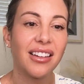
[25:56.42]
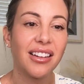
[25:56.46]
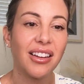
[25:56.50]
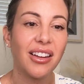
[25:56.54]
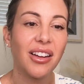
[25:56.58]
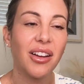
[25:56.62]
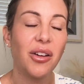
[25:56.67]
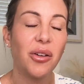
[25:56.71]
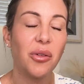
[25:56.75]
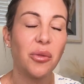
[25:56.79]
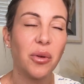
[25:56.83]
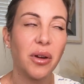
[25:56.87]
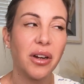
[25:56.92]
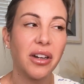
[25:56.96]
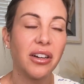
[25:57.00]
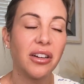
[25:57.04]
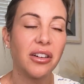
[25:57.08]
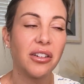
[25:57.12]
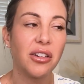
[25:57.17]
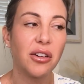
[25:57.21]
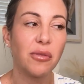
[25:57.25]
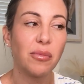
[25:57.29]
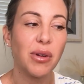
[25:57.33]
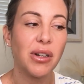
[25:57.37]
Oh,
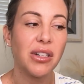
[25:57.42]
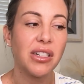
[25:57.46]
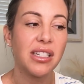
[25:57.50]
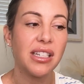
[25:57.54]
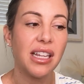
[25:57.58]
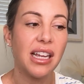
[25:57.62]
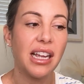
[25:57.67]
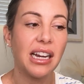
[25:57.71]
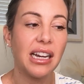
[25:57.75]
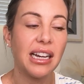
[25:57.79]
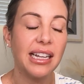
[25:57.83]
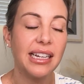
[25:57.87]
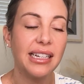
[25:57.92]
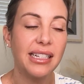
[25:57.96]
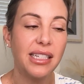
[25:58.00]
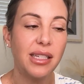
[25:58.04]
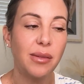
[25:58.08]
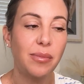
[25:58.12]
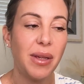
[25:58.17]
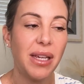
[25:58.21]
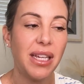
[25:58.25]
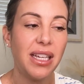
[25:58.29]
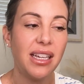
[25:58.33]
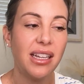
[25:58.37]
100%. And
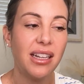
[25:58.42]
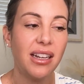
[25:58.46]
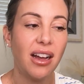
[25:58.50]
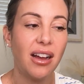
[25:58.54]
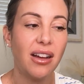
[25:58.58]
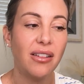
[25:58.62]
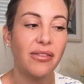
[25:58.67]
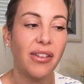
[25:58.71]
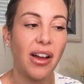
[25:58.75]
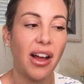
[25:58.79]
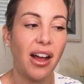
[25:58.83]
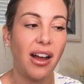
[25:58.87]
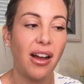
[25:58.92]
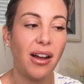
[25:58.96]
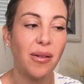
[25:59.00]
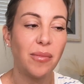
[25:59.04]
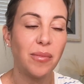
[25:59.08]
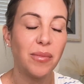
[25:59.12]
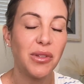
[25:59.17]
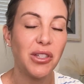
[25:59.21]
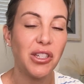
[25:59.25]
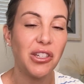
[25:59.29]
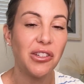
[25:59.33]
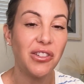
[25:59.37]
speaking of,
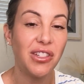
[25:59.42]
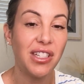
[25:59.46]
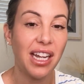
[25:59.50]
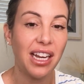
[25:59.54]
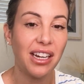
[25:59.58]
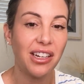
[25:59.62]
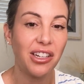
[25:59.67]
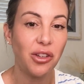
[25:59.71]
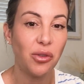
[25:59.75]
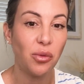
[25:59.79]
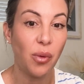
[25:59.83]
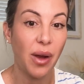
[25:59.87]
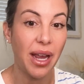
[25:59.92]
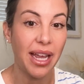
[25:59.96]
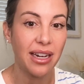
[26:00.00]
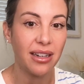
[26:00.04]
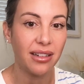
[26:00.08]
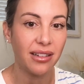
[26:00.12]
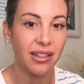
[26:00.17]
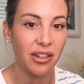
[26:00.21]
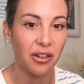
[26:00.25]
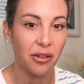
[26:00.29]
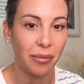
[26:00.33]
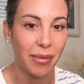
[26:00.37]
you said you wait
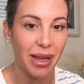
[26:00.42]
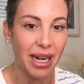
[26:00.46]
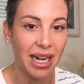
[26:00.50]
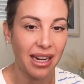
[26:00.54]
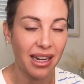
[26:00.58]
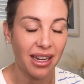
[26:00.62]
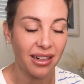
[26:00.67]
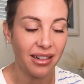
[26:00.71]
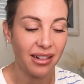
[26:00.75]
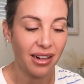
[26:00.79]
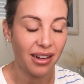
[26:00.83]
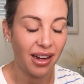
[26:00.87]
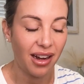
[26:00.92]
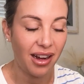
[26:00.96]
a little minute.